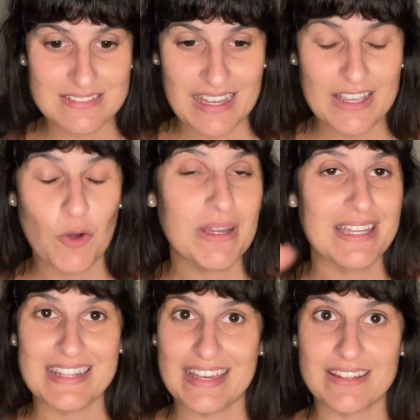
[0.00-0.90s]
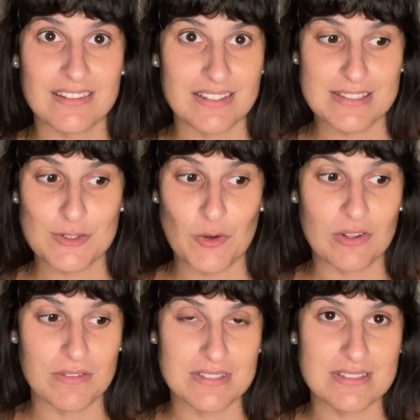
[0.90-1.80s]
I hope I can edit all
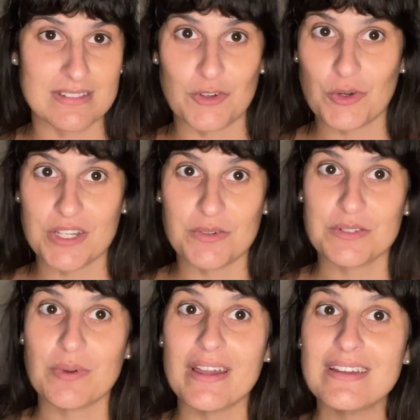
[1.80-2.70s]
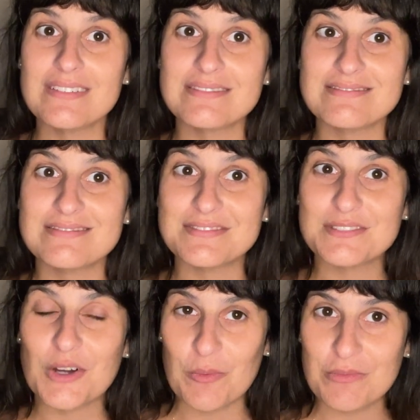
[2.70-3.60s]
of this in a coherent way.
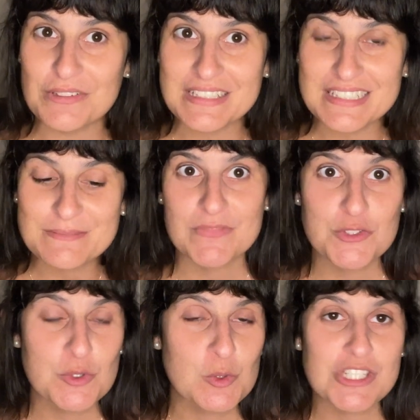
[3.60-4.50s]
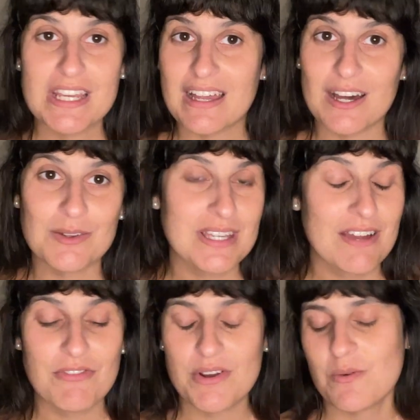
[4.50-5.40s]
Hopefully. Do check out
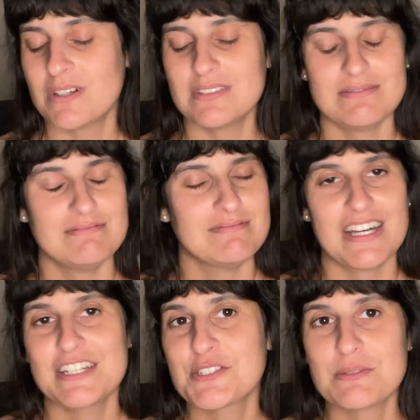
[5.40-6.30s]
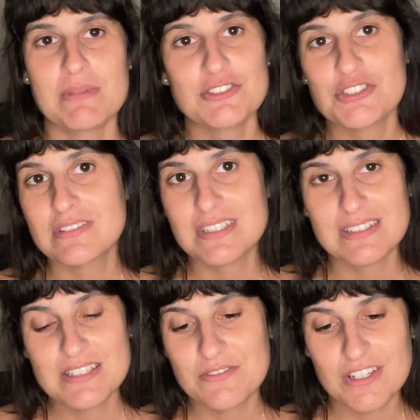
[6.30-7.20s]
everyone I just mentioned in
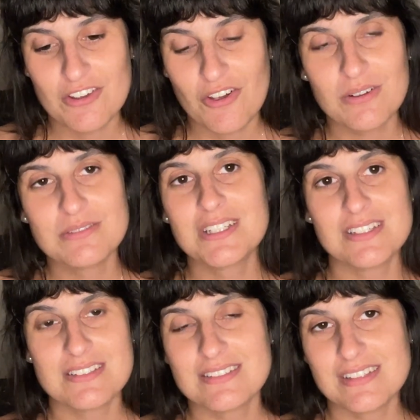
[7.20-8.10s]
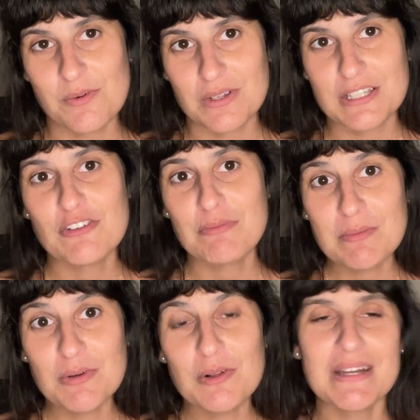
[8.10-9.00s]
this video, because there were a lot of
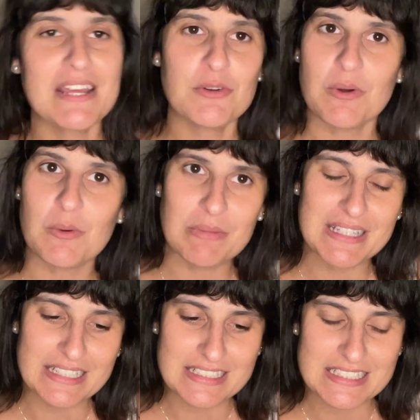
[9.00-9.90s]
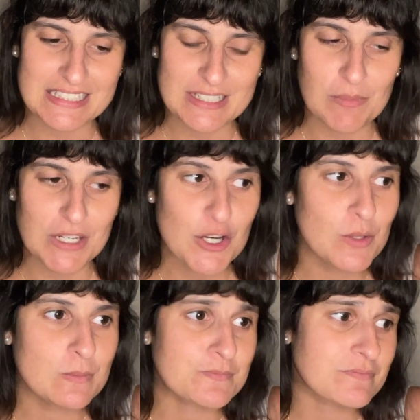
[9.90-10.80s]
people, but everyone will be linked down
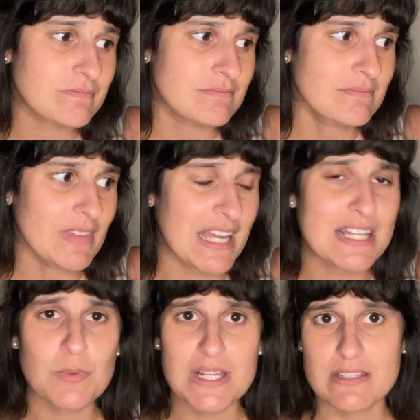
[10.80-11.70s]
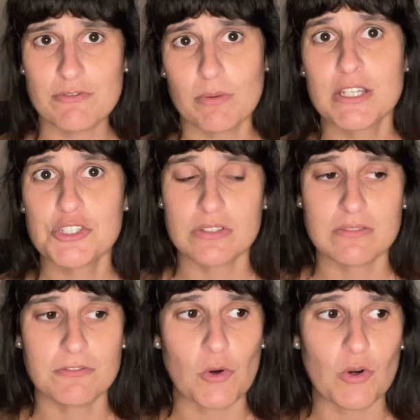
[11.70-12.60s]
below, as well as the information
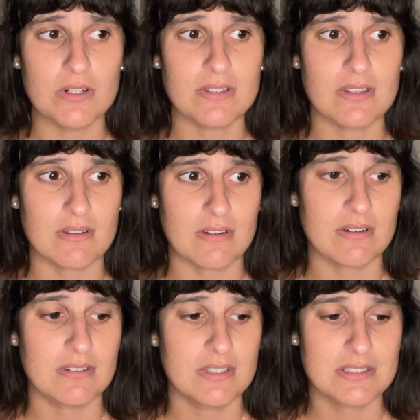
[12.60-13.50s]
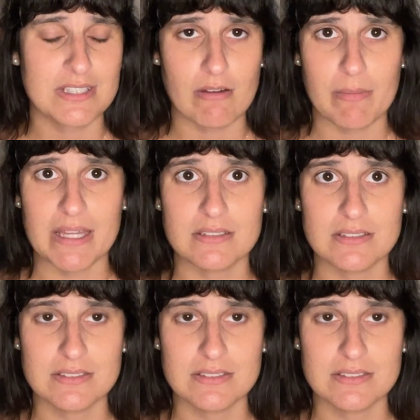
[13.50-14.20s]
for the Daevabad